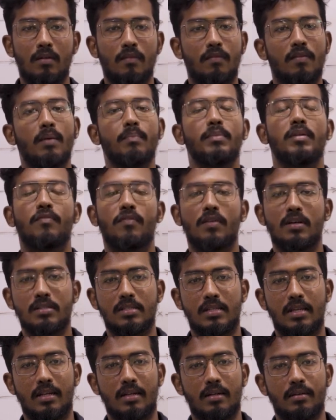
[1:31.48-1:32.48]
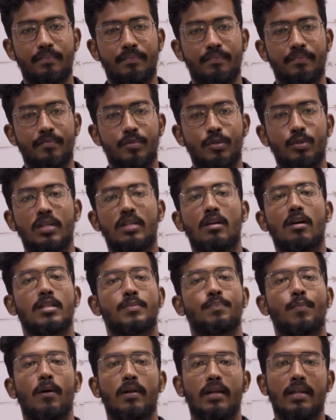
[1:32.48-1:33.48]
from the first gear to the
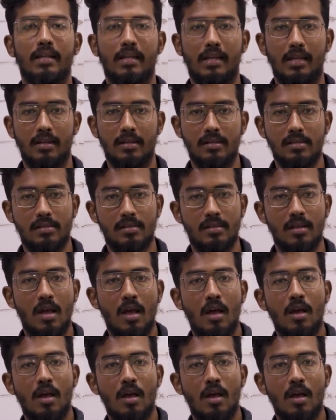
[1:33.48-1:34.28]
corresponding gears